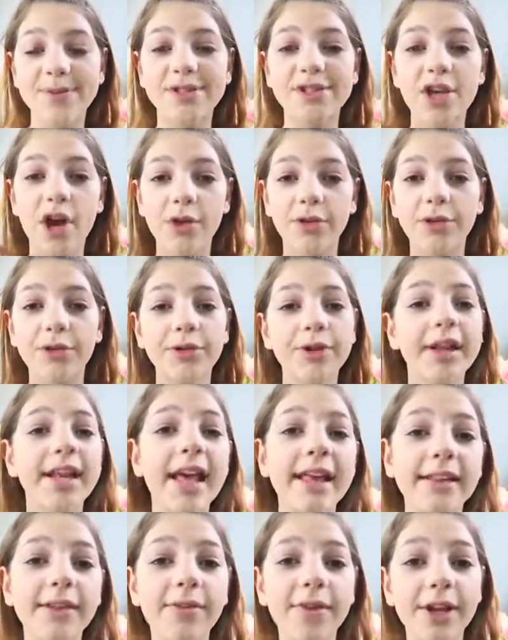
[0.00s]
so you can
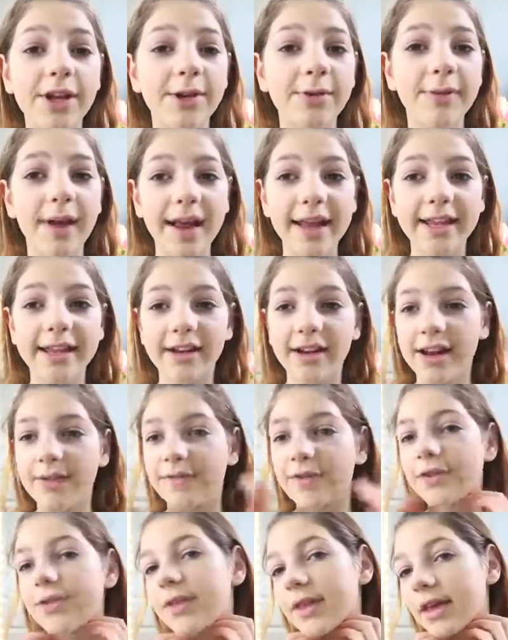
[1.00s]
end the video right here
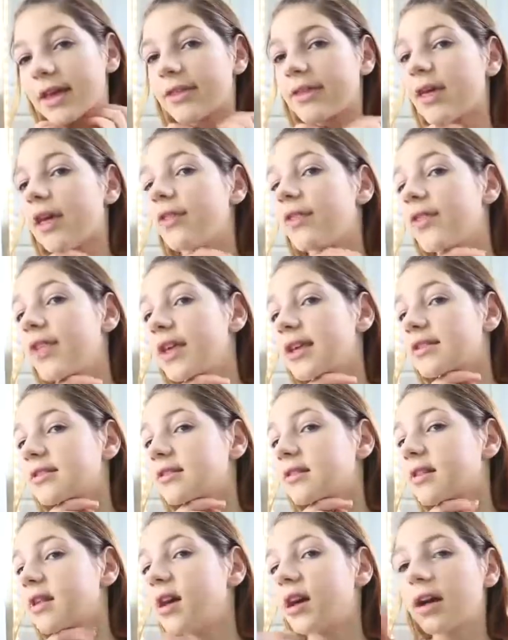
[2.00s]
if you think that
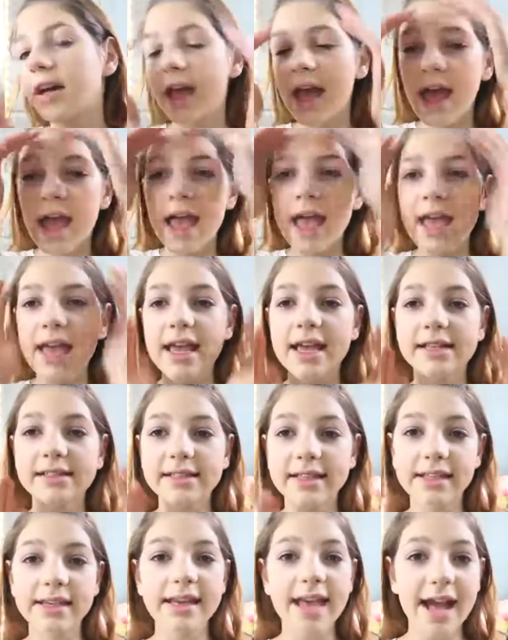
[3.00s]
this look
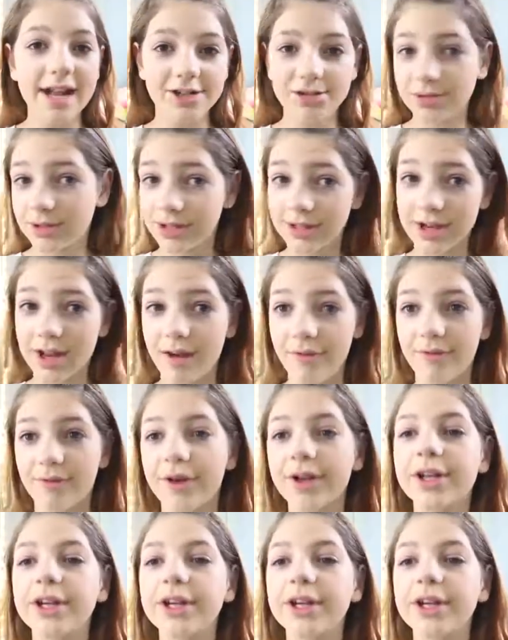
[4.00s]
is natural enough for